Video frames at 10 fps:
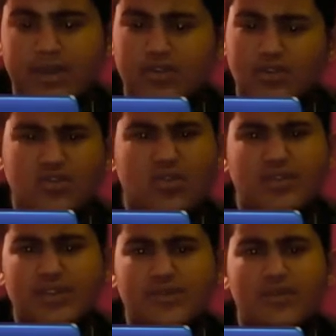But don't go
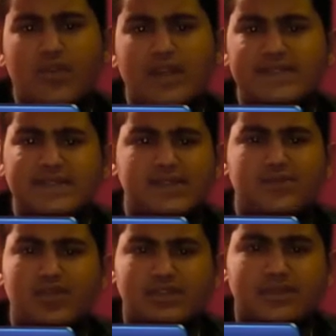for the 4 and
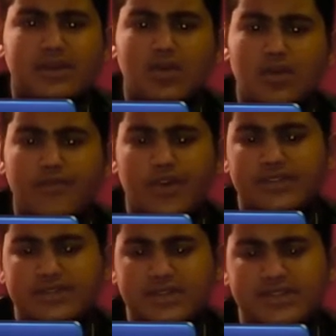64GB, go for
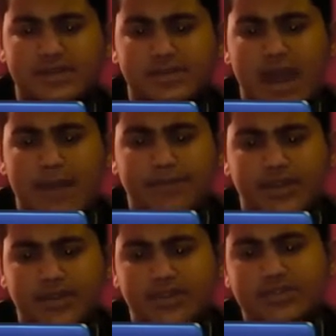the 3GB RAM,
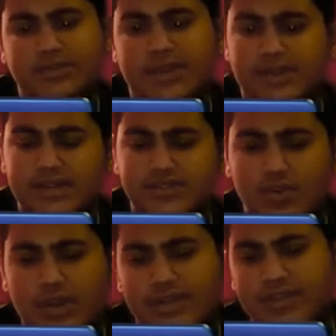32GB internal
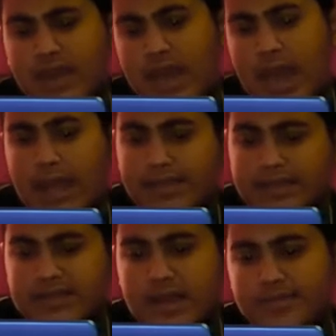storage. And
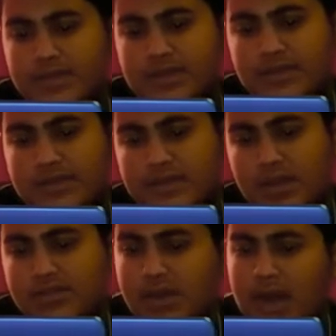this comes with this
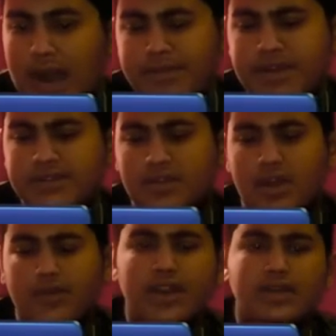also hybrid
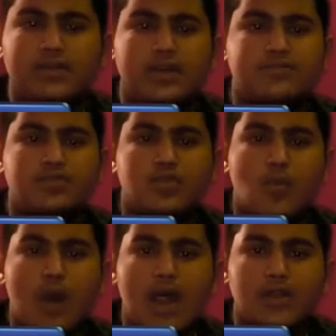slot, where you can put
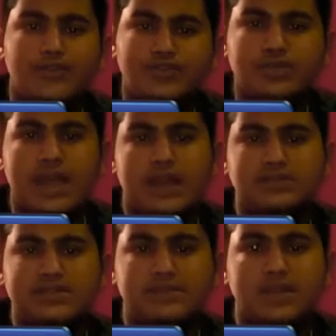2
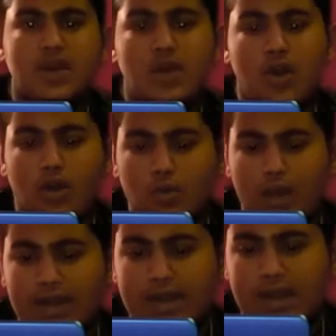nano SIM or
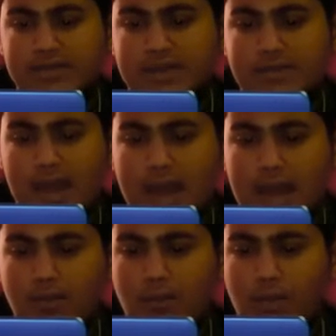1 nano SIM
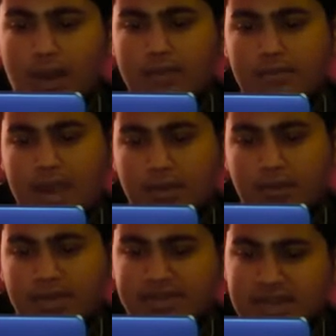and 1
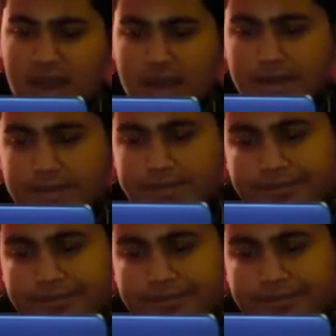micro SD card.